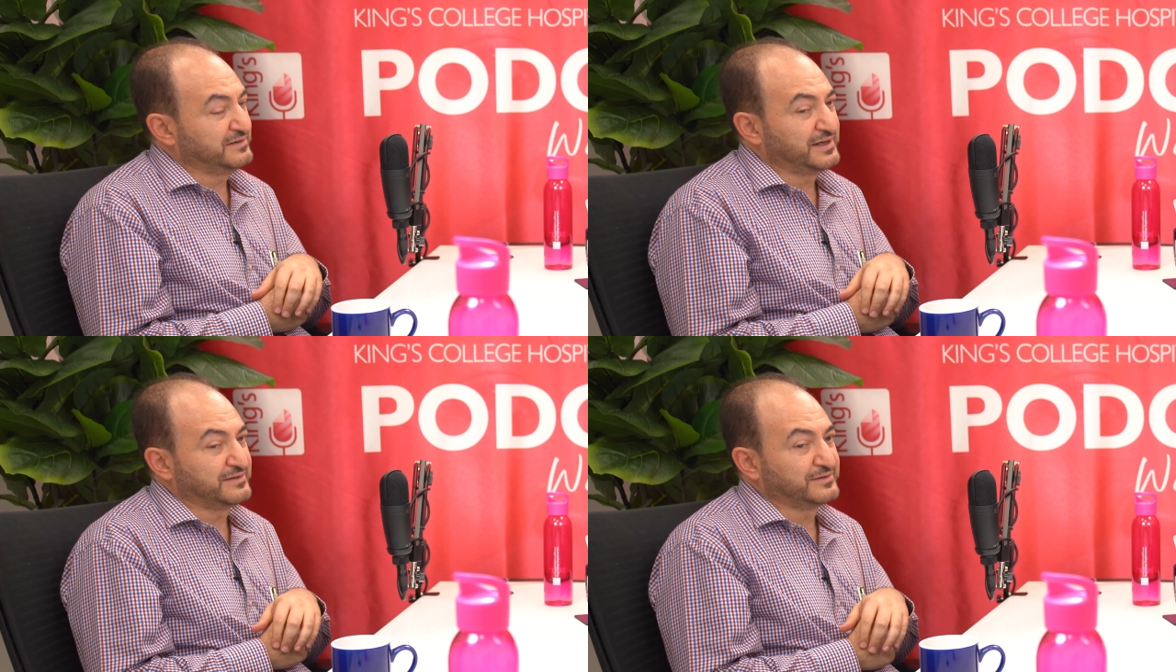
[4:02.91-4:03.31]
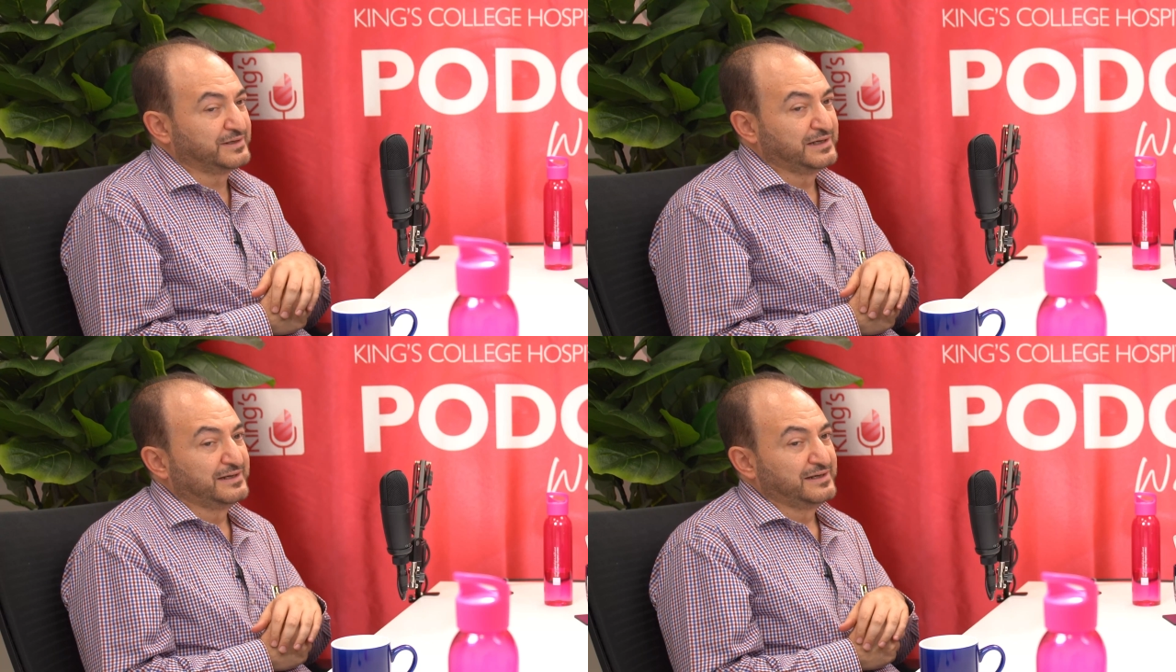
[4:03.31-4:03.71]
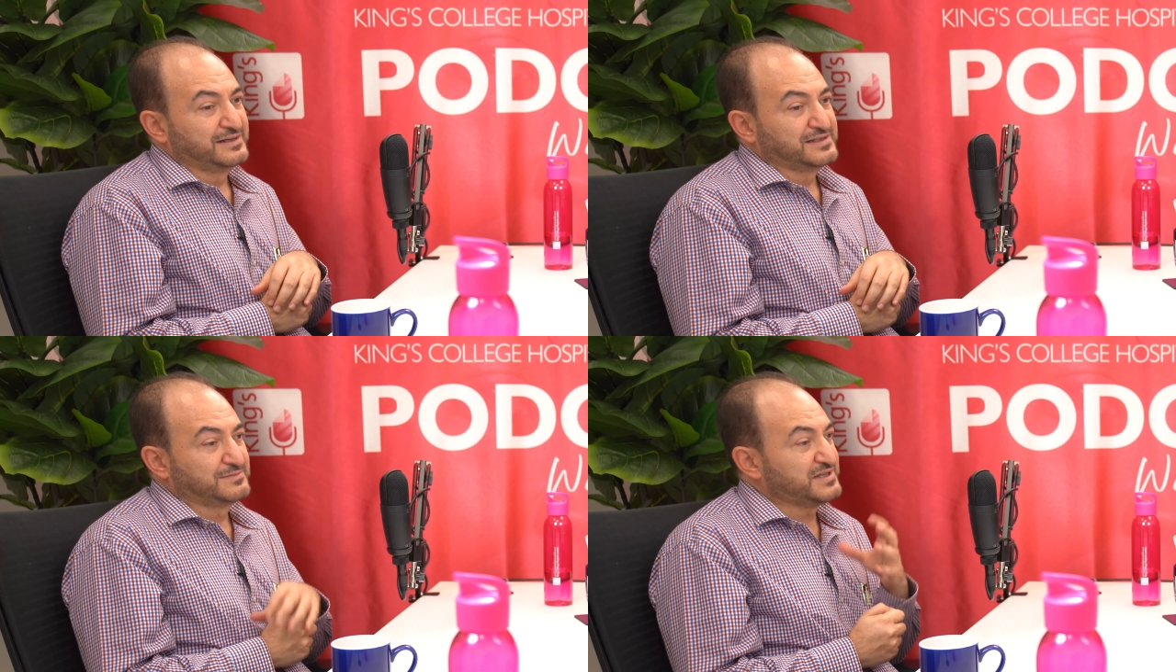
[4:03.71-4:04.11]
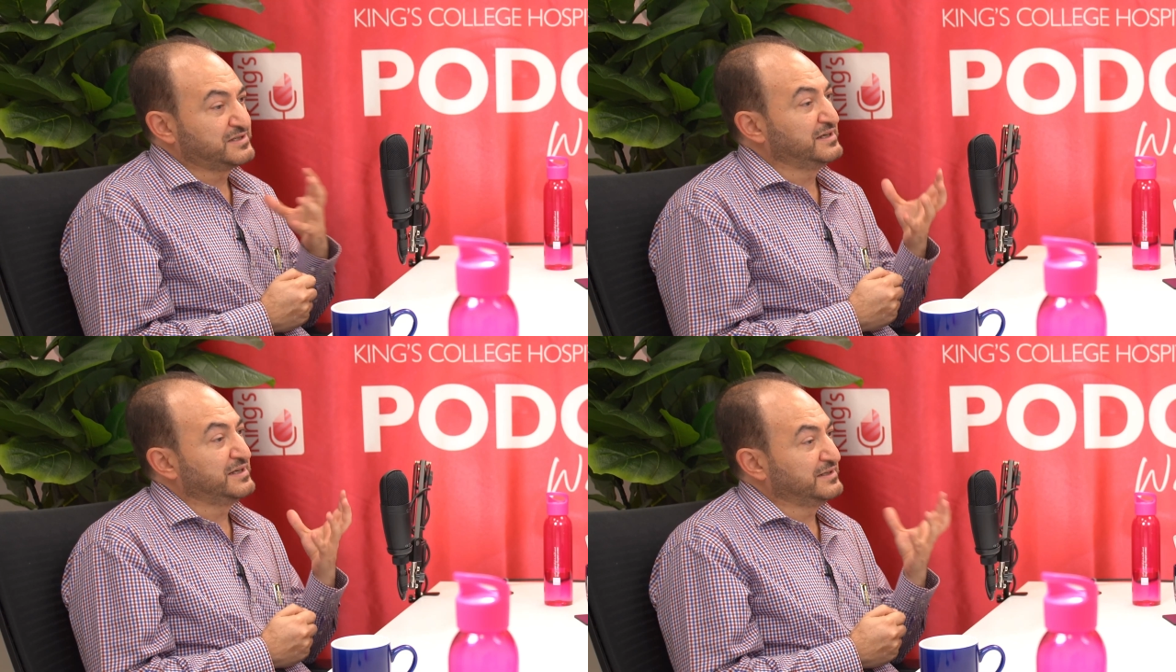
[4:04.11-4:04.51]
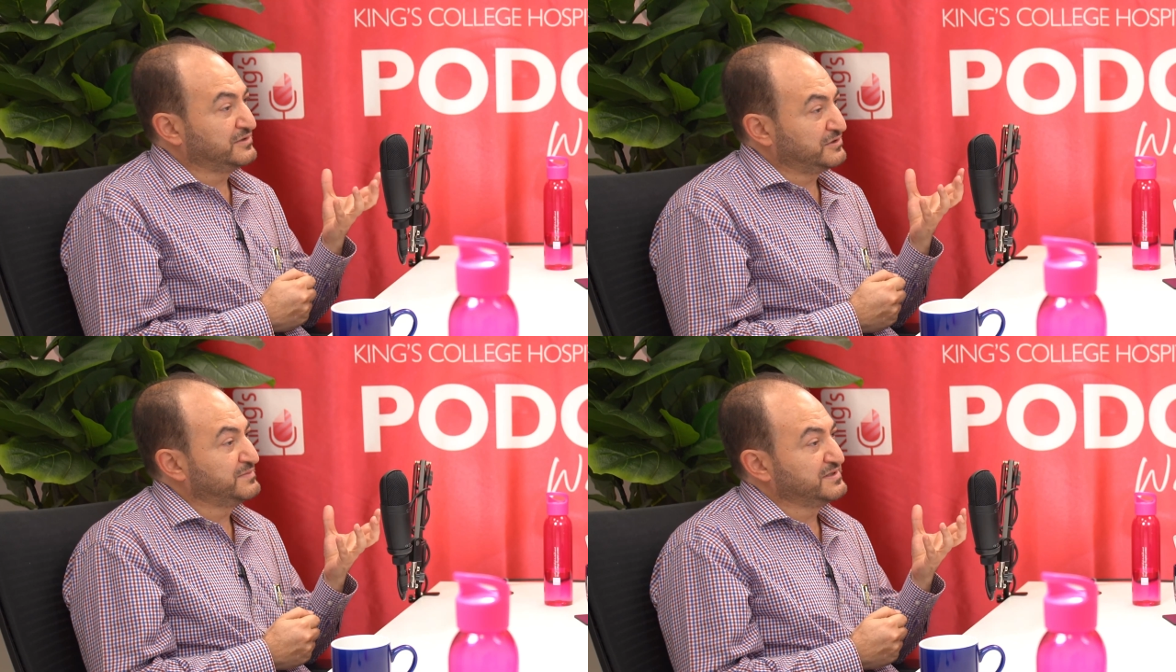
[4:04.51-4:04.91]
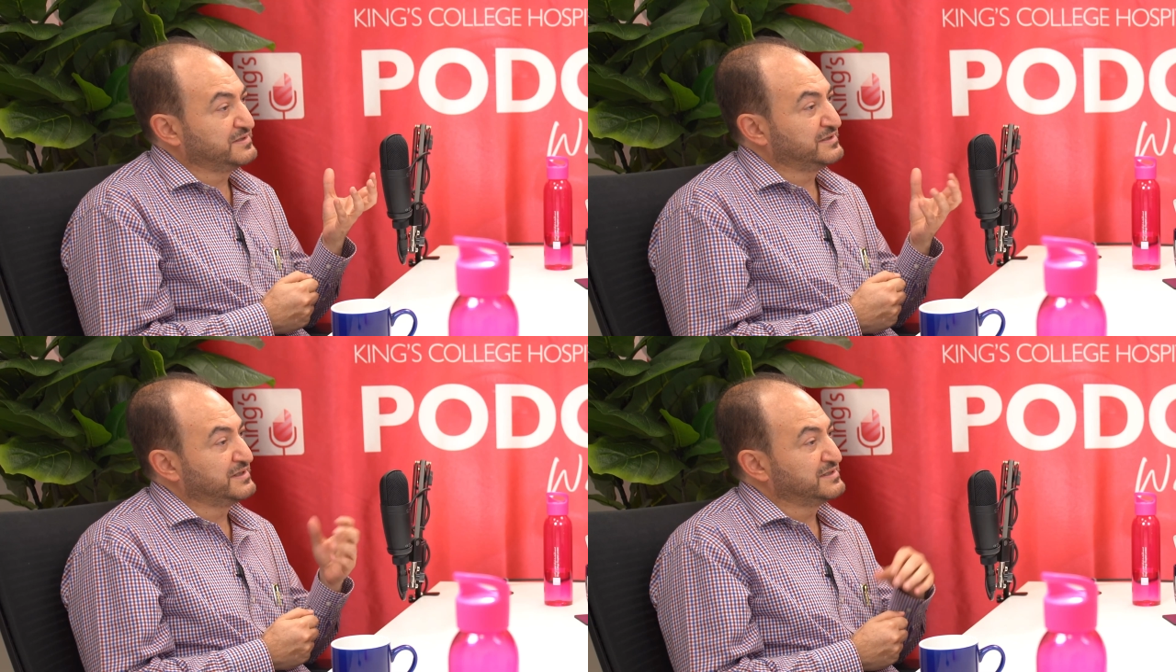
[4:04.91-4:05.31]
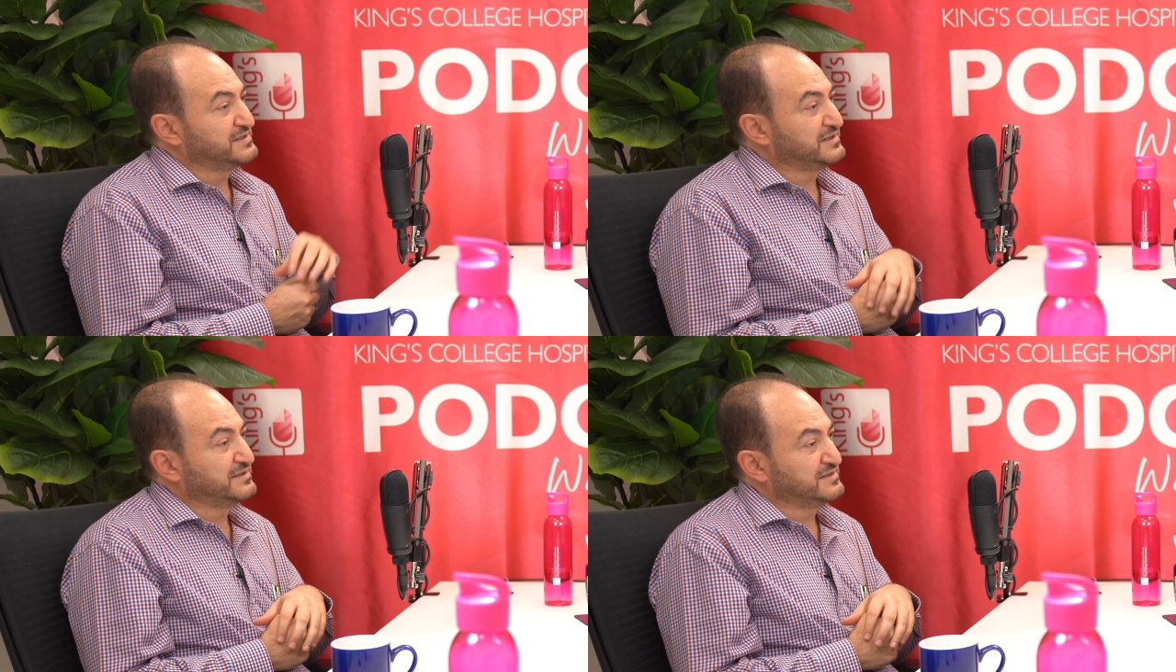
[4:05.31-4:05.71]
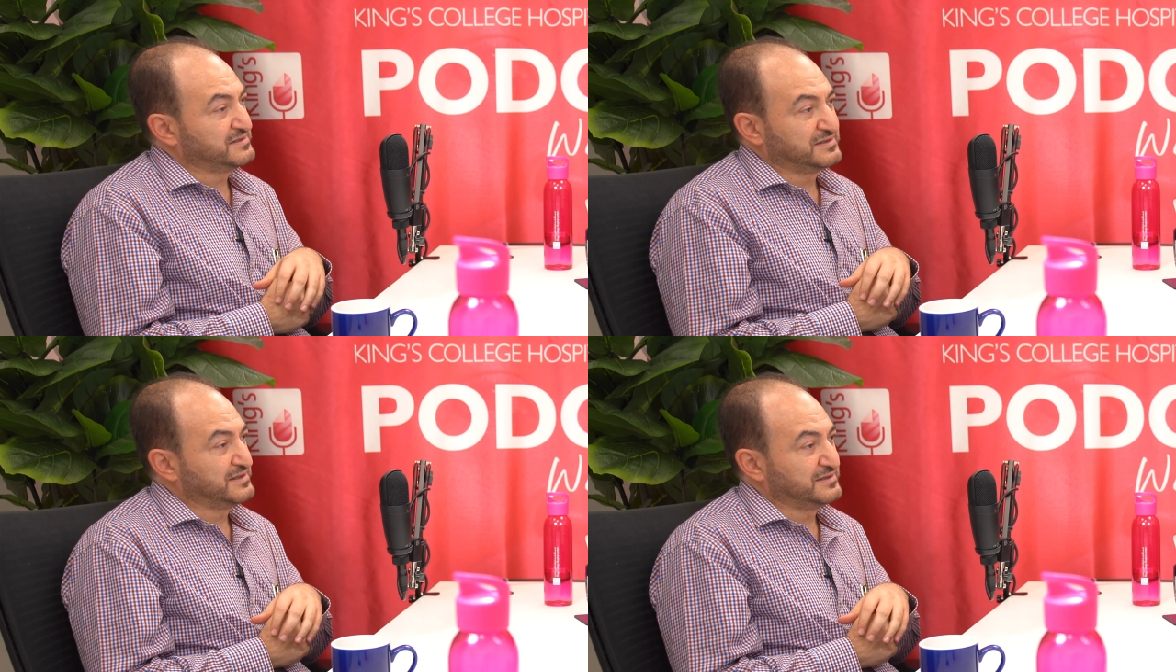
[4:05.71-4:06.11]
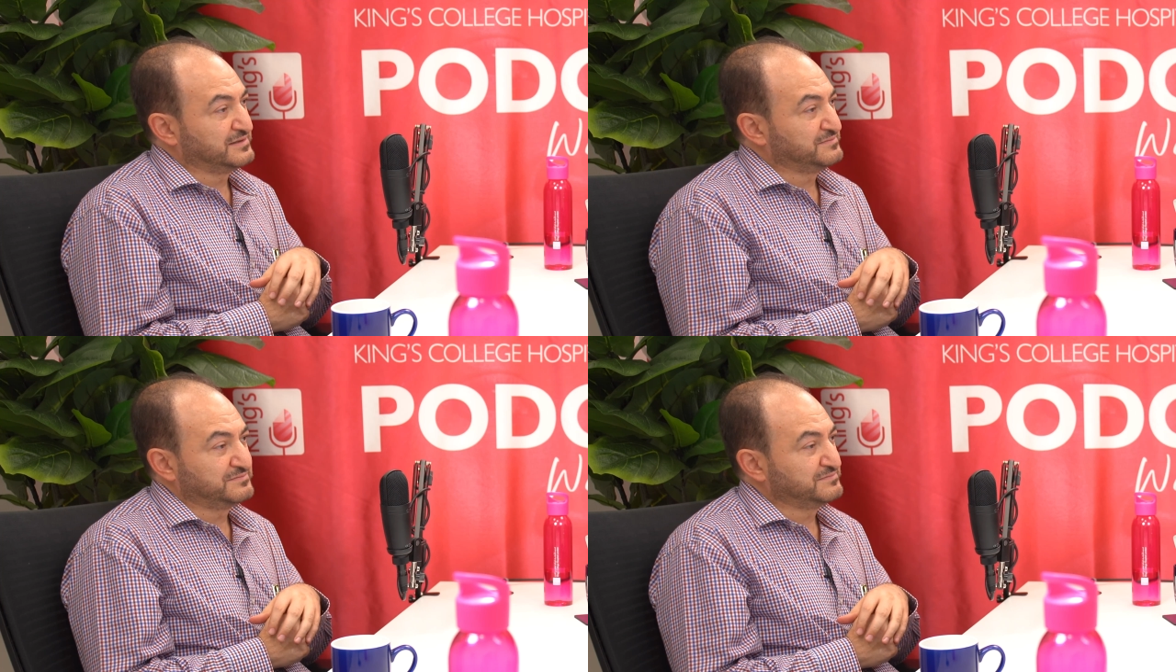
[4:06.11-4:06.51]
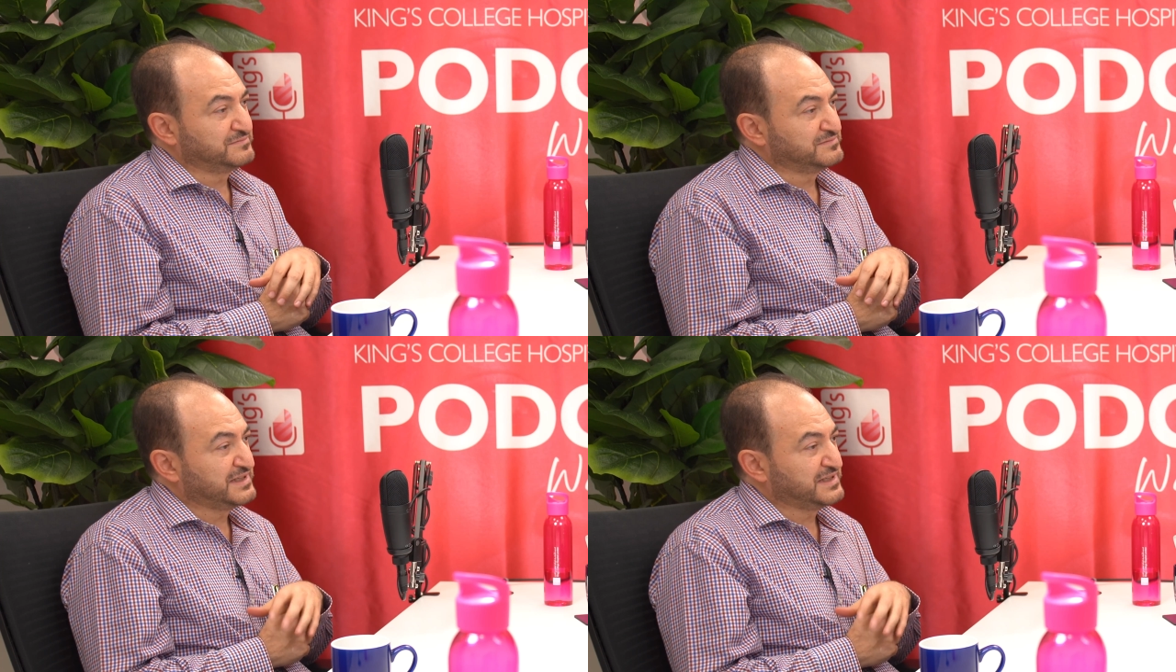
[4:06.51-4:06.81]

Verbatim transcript: rare. Mm-hmm. mm-hmm. Especially in urban uh, cities, um, yeah.